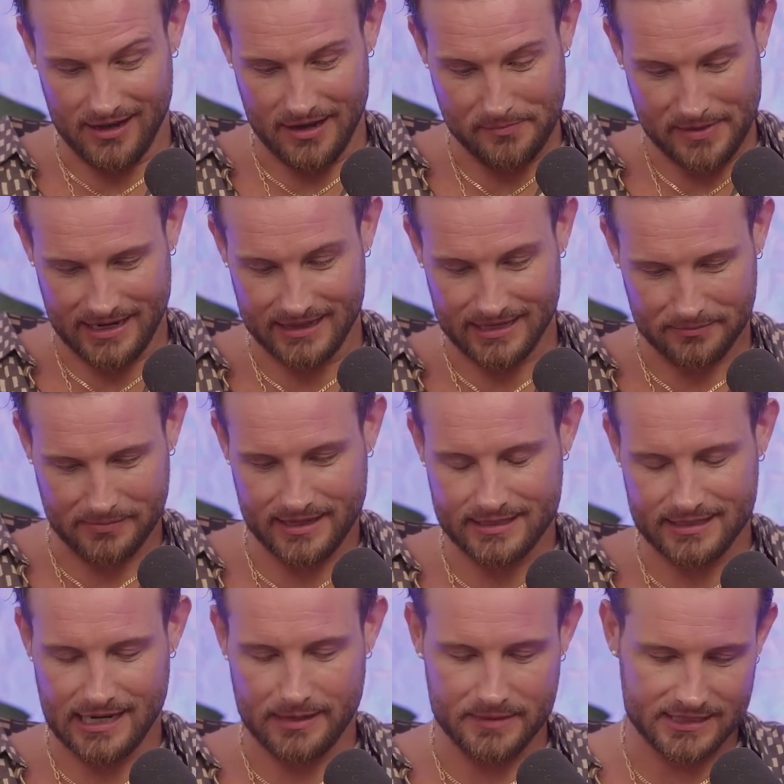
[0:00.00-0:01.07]
I mean, I think by the
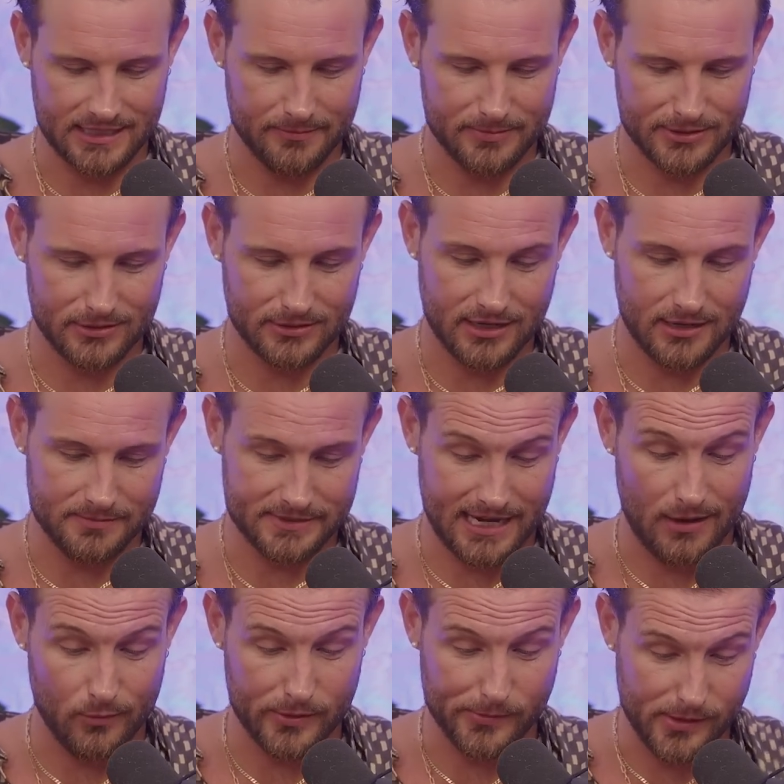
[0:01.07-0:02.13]
time this episode comes
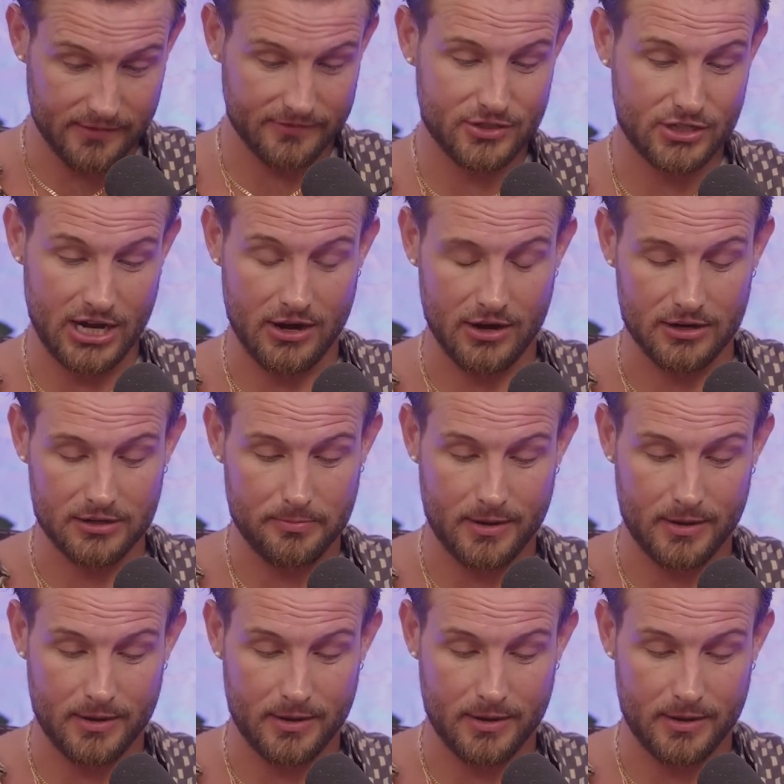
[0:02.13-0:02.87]
out, we will have shared.